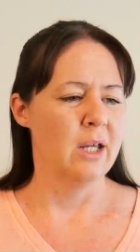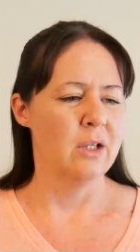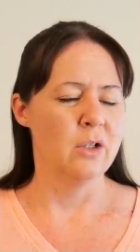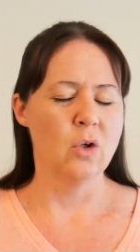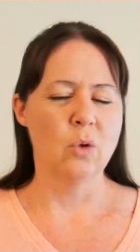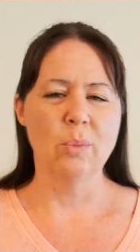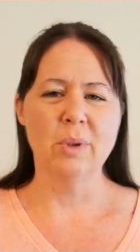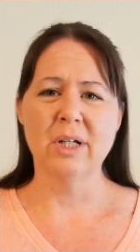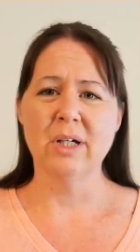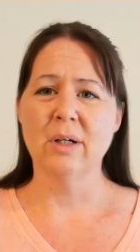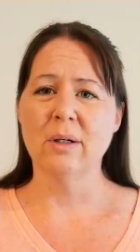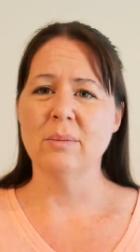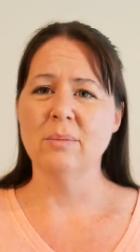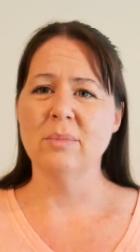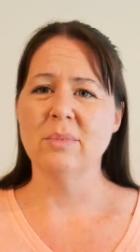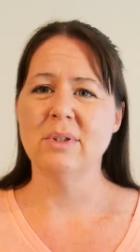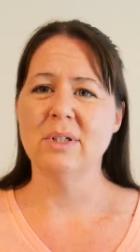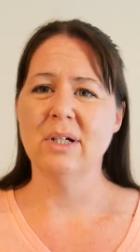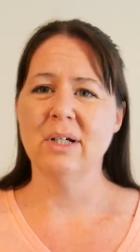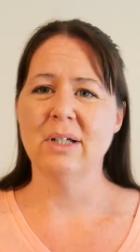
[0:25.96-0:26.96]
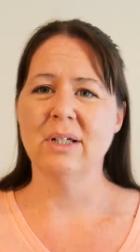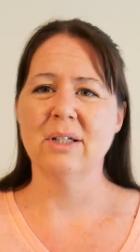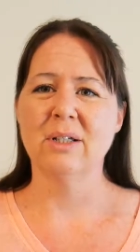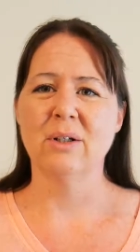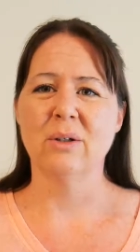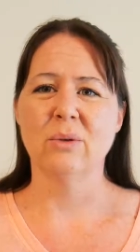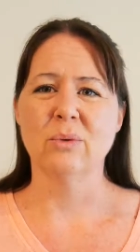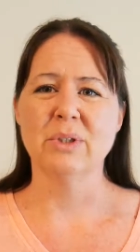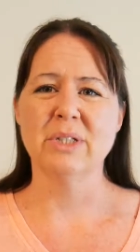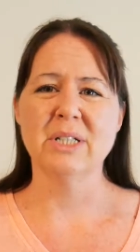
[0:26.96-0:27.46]
Don't become, uh, you
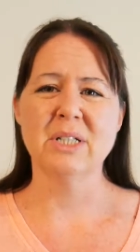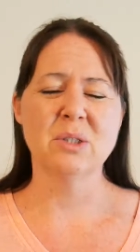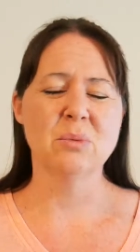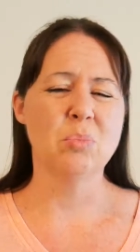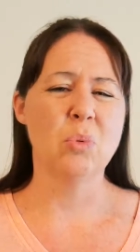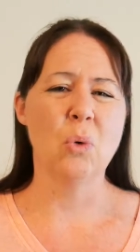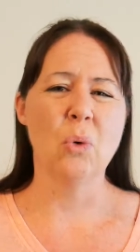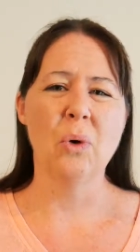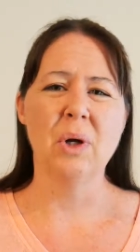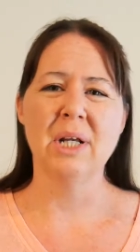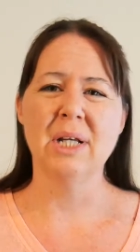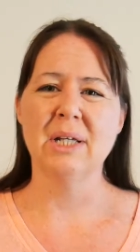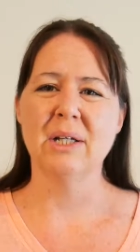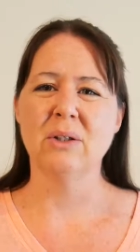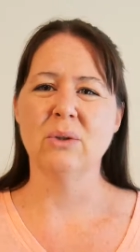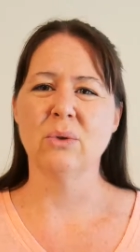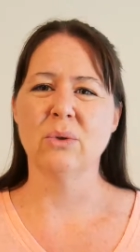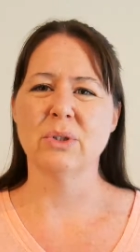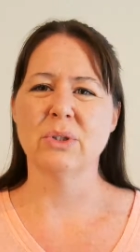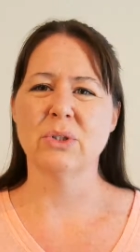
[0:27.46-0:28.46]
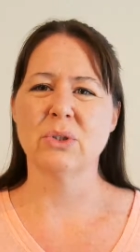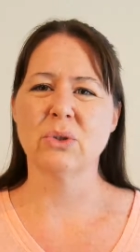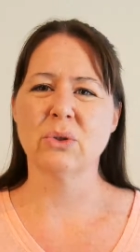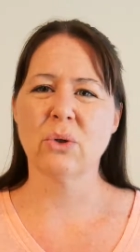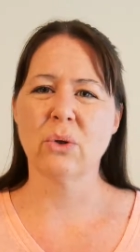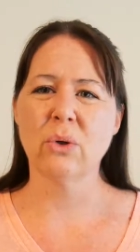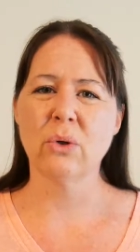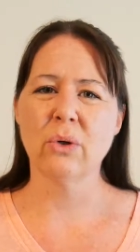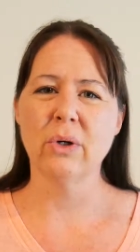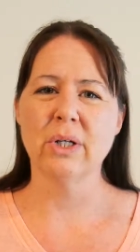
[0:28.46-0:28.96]
know, disappointed or
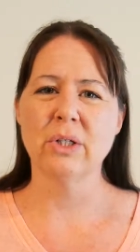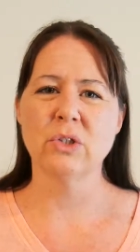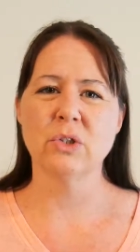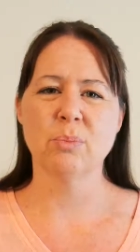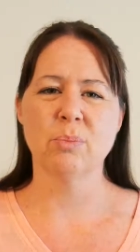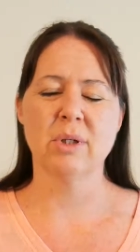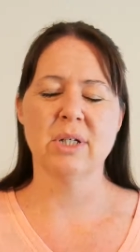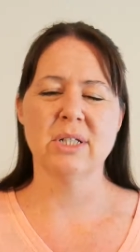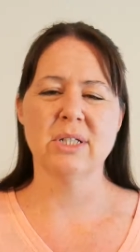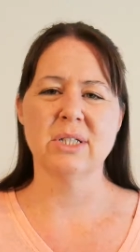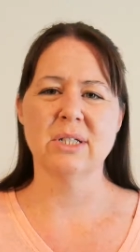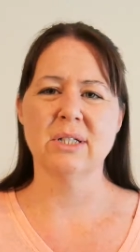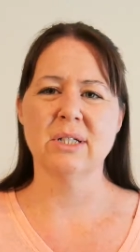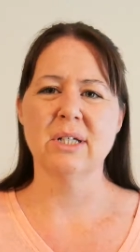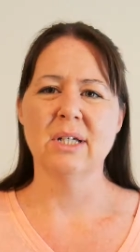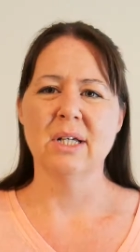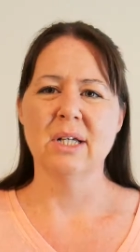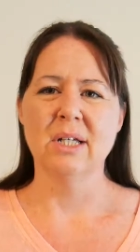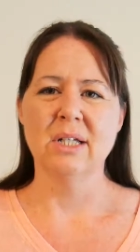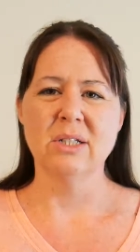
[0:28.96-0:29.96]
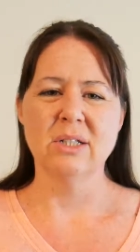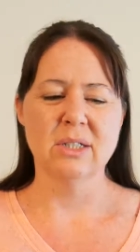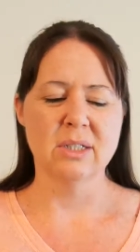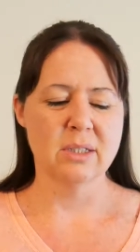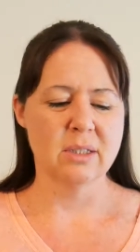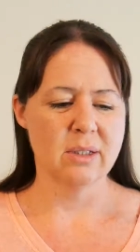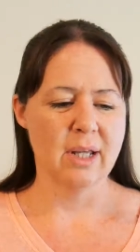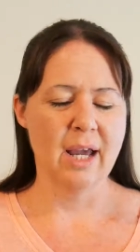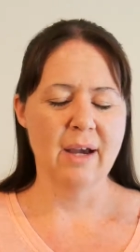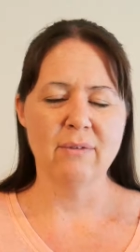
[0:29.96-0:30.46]
discouraged, but to
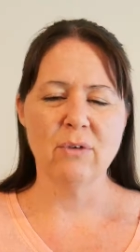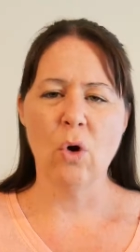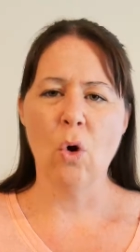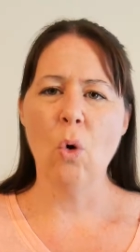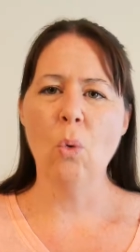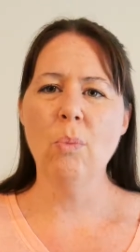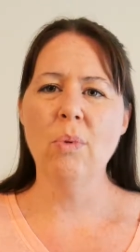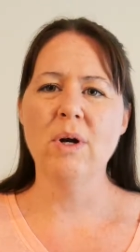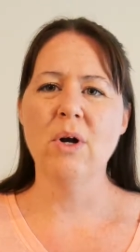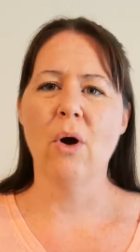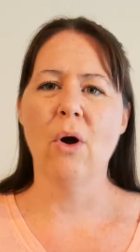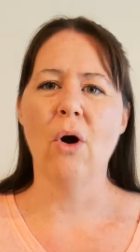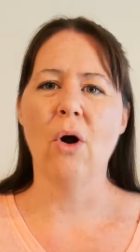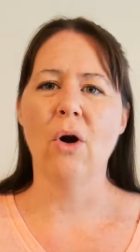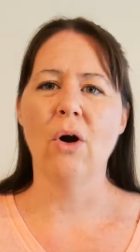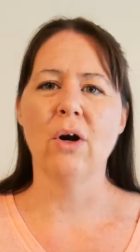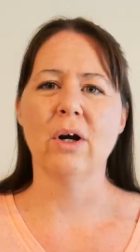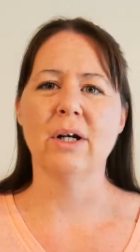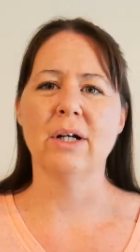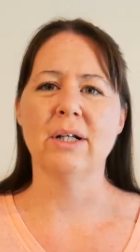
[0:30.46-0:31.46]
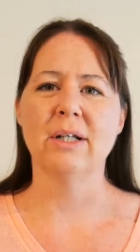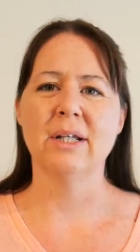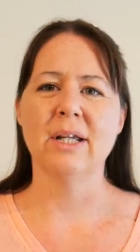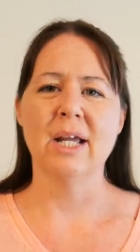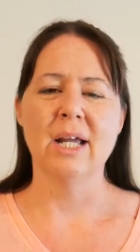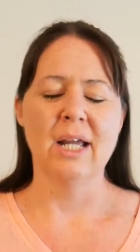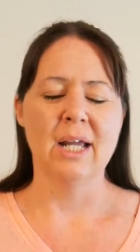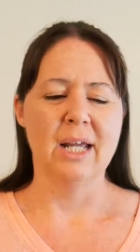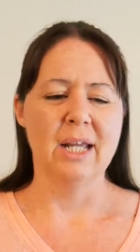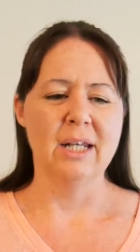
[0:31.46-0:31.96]
just have an open heart and,
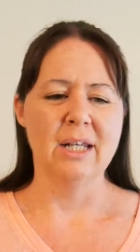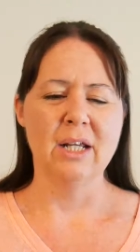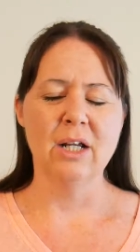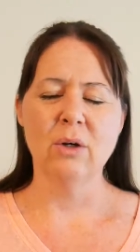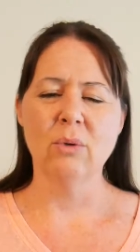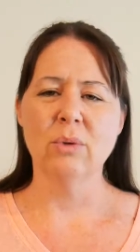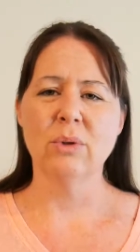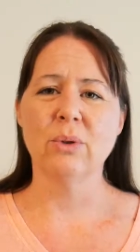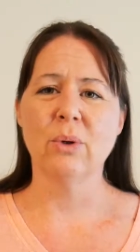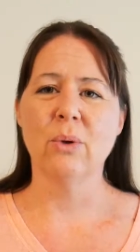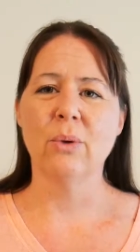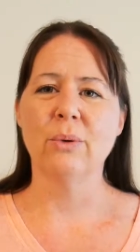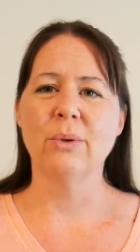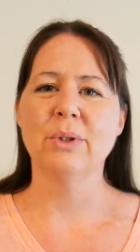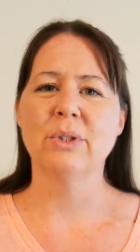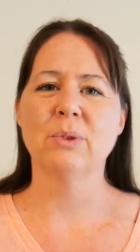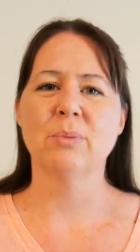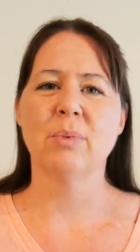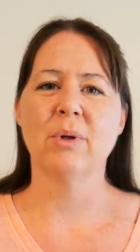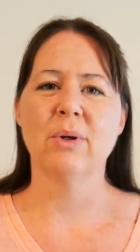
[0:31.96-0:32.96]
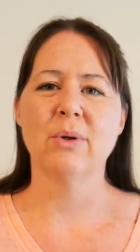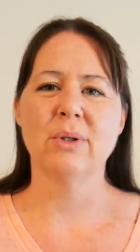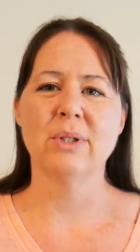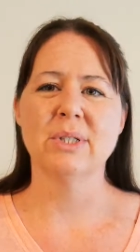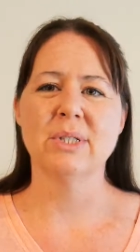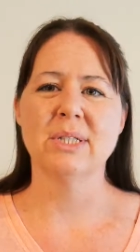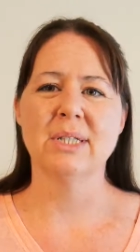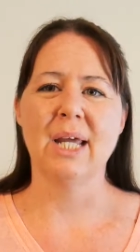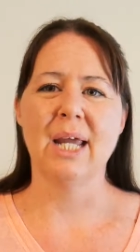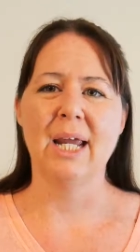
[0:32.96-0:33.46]
and hear what the Holy Spirit
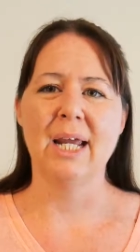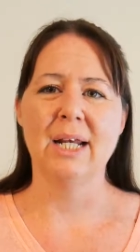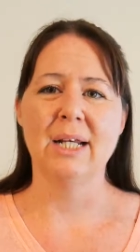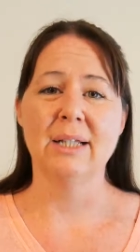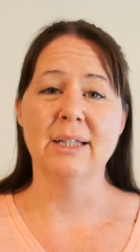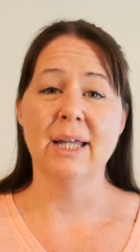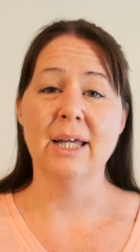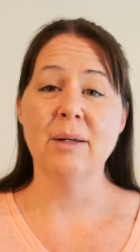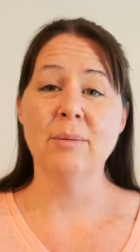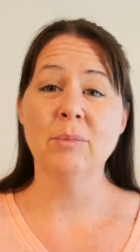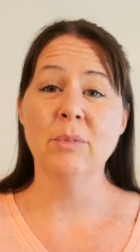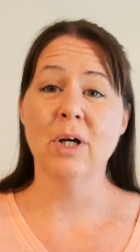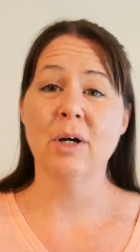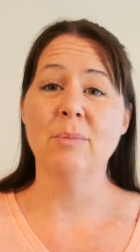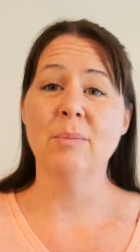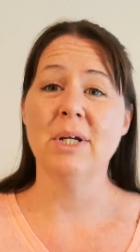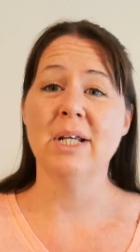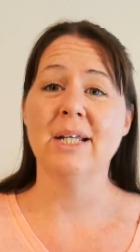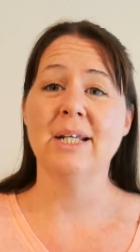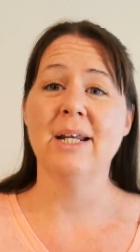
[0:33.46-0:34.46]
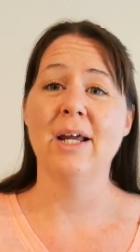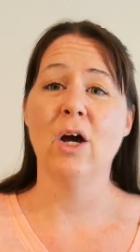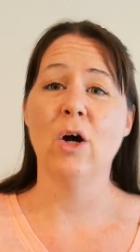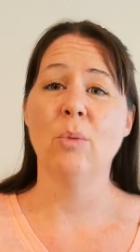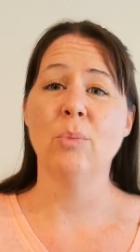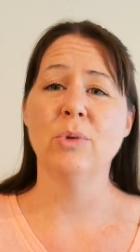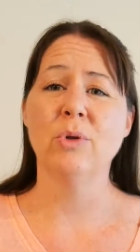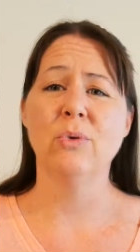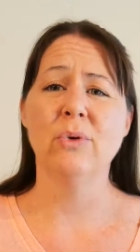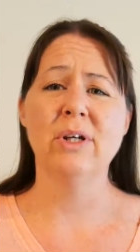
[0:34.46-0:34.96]
is saying. Let Him come in and
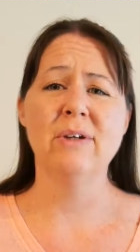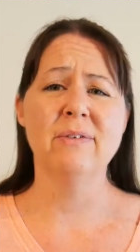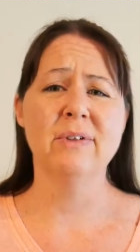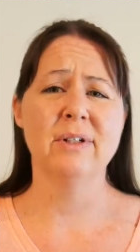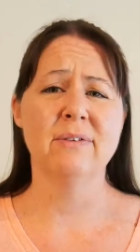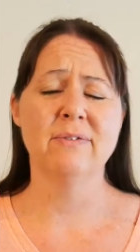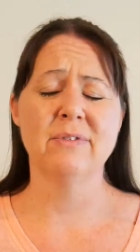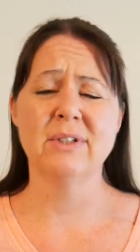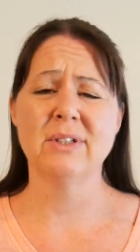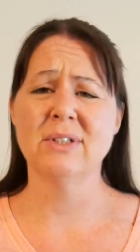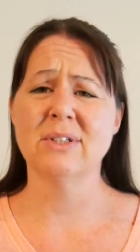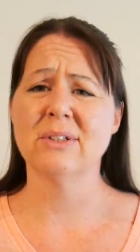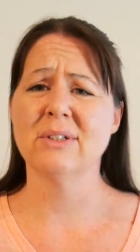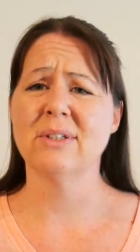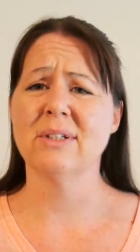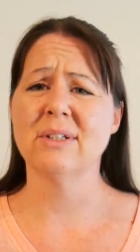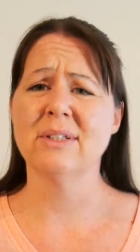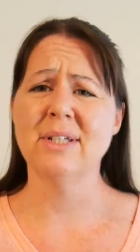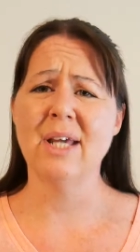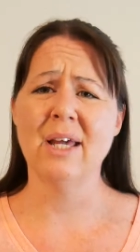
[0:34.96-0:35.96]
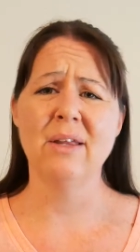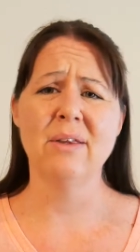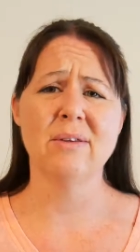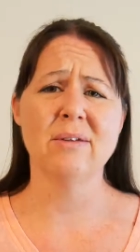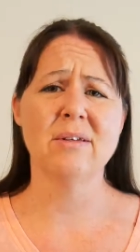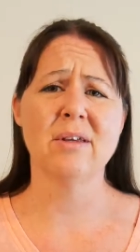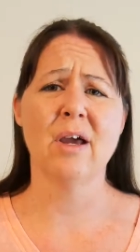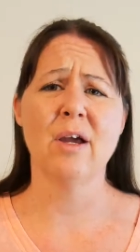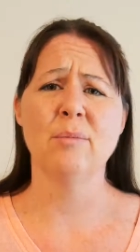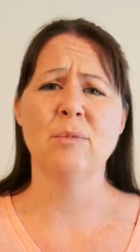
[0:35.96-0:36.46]
help you, even if this is the
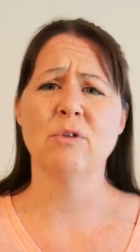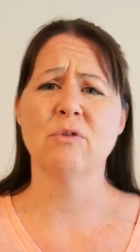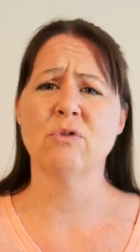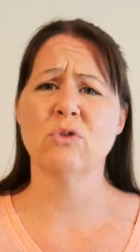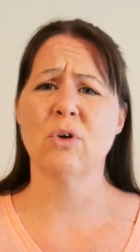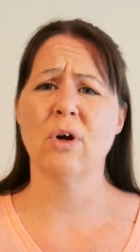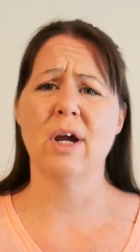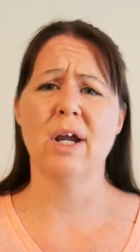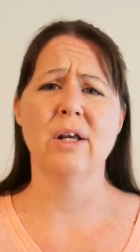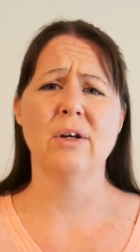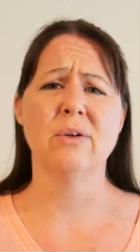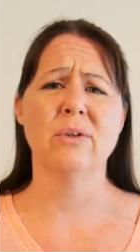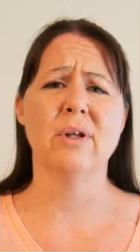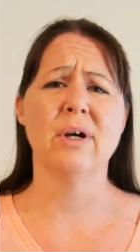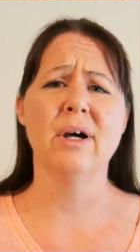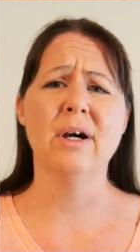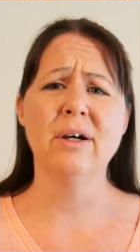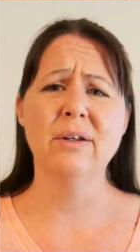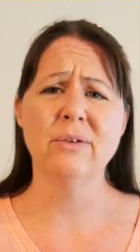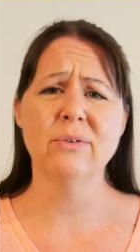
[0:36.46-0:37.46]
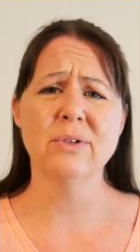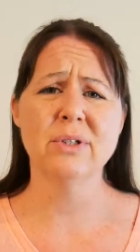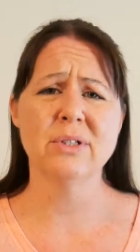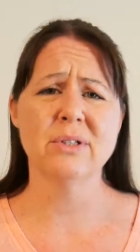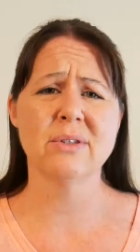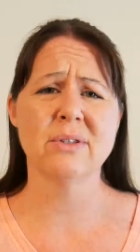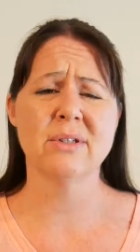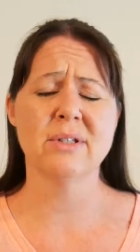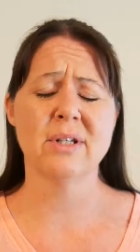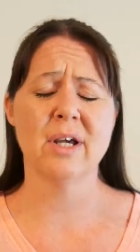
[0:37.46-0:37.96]
10th time you've tried or the 100th
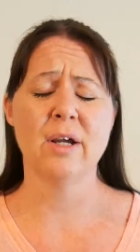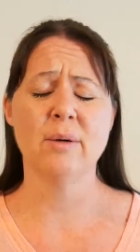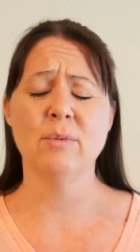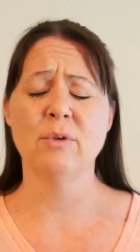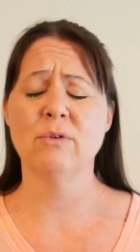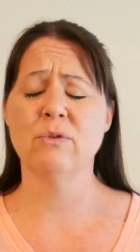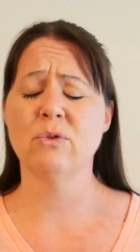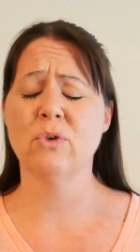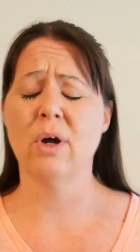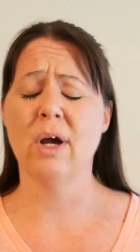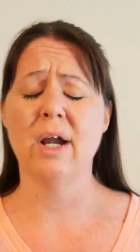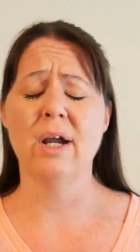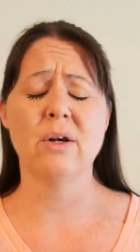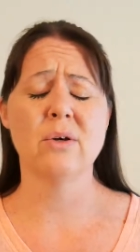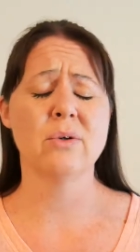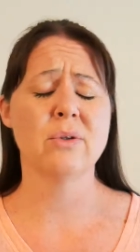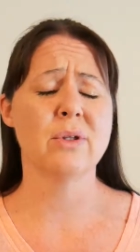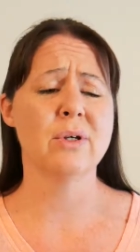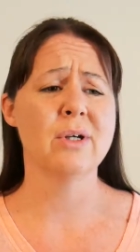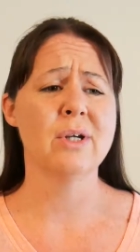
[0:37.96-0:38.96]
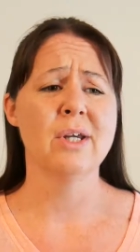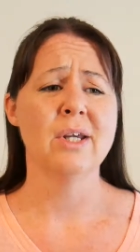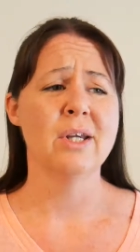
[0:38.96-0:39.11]
time you've tried or the